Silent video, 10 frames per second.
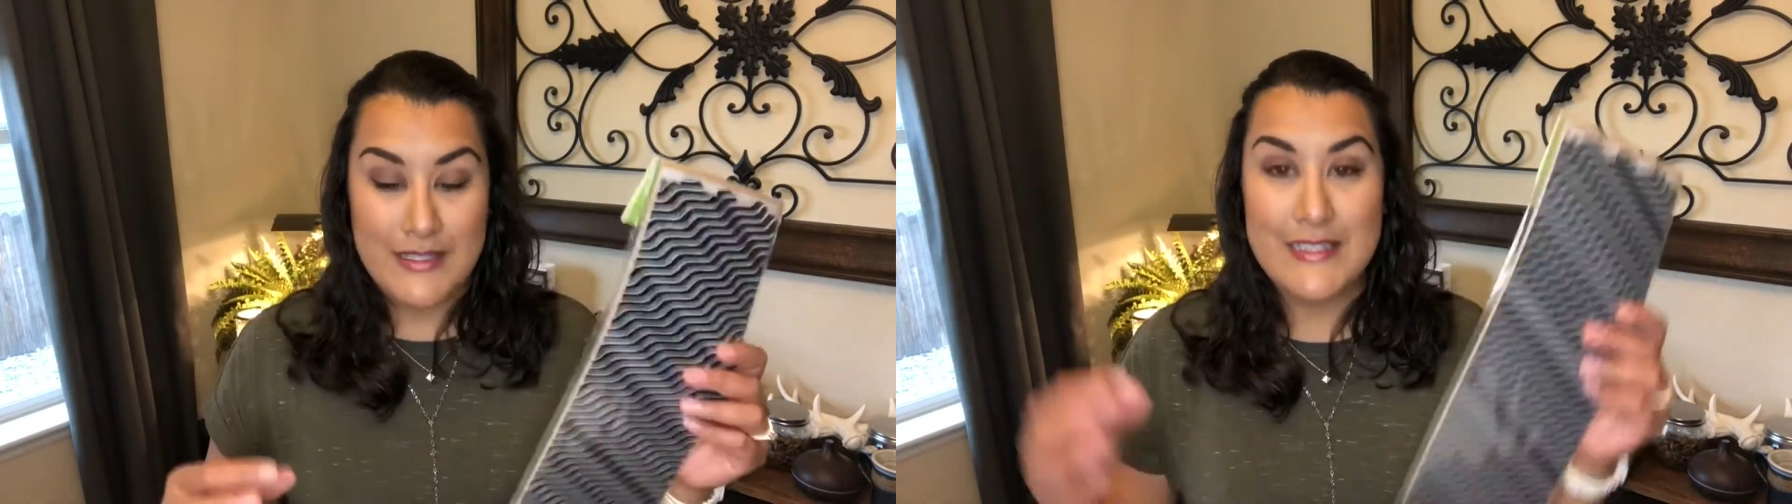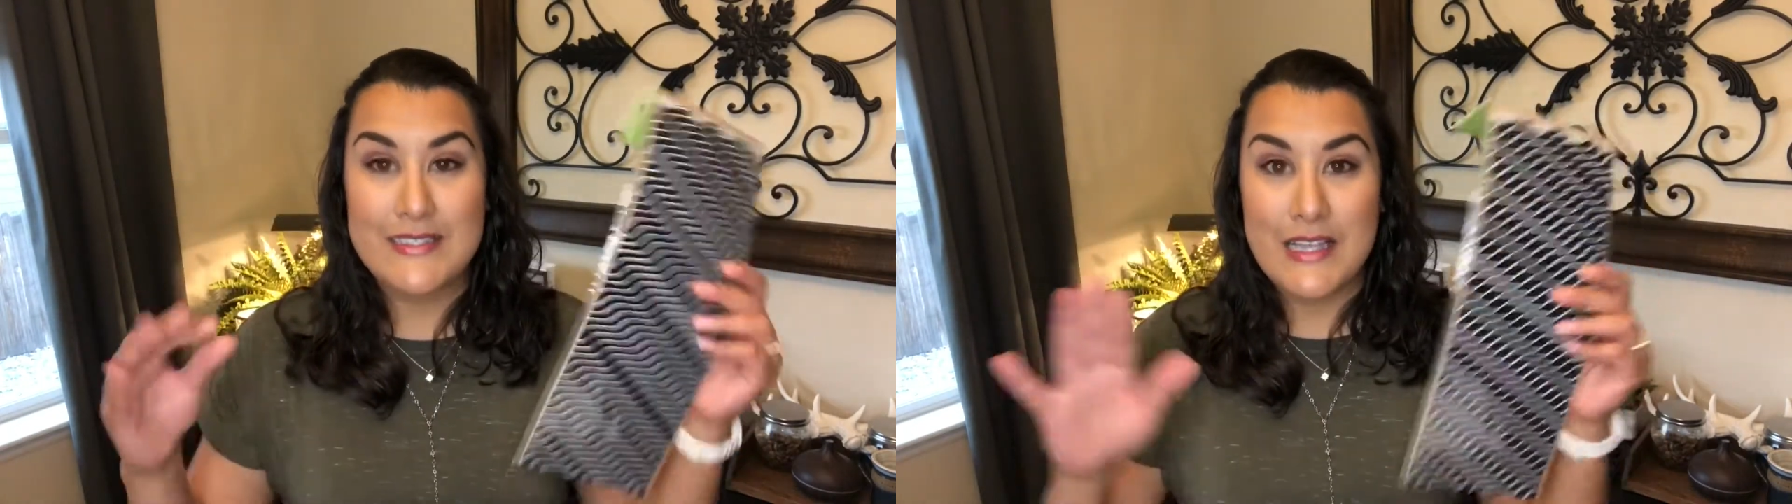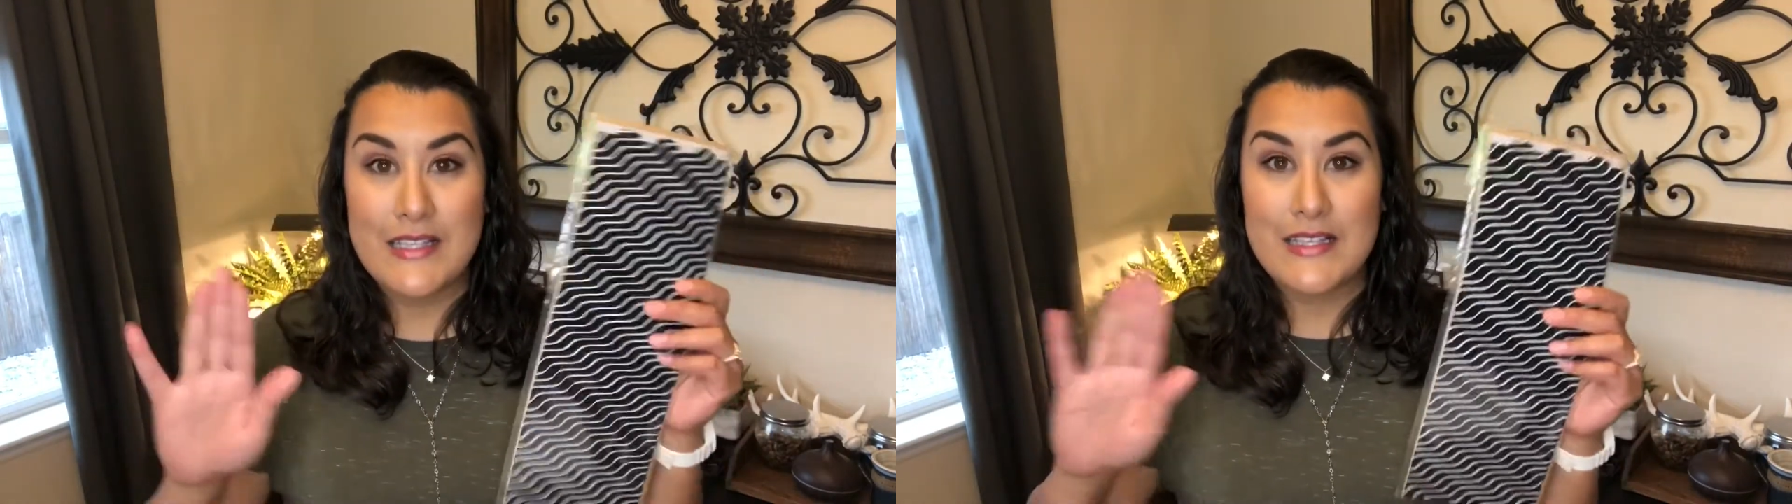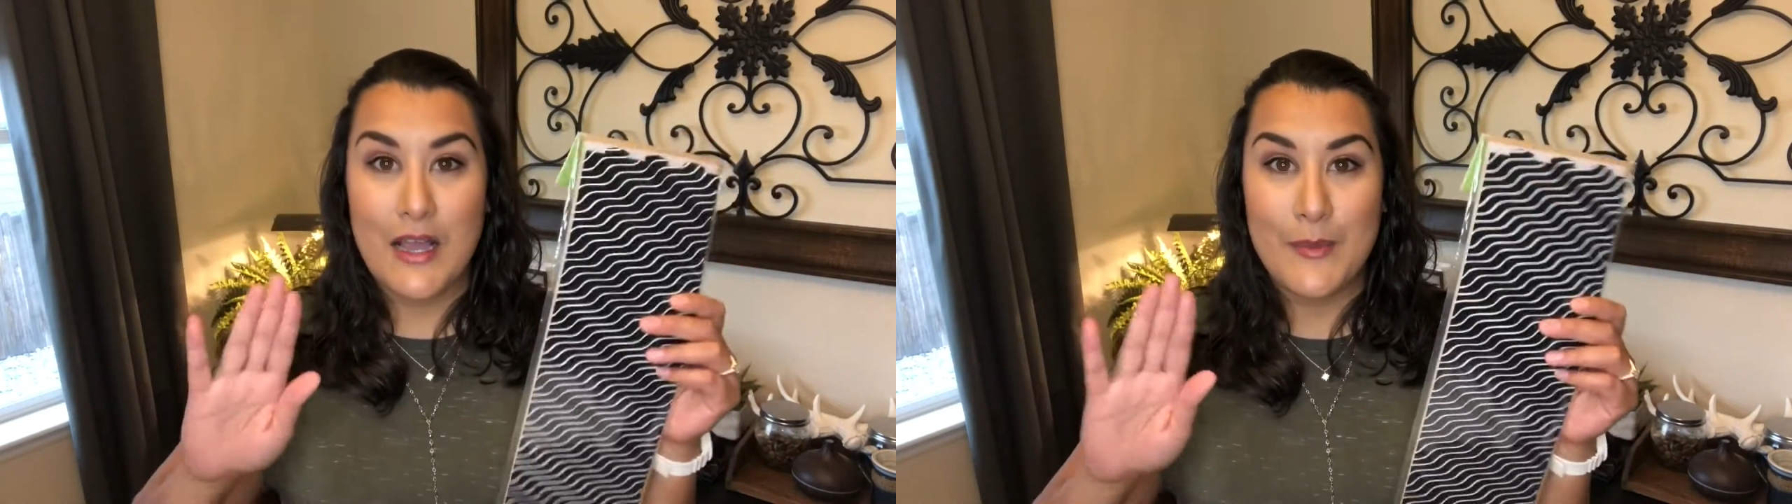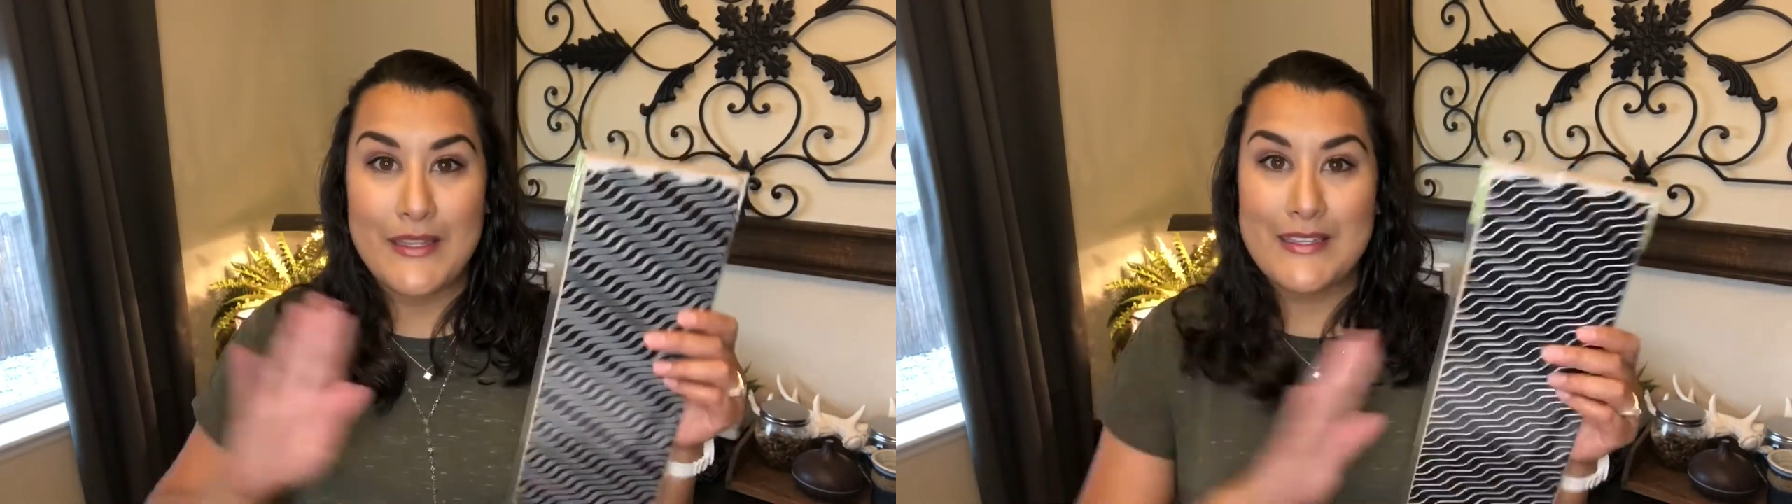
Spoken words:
It does come in a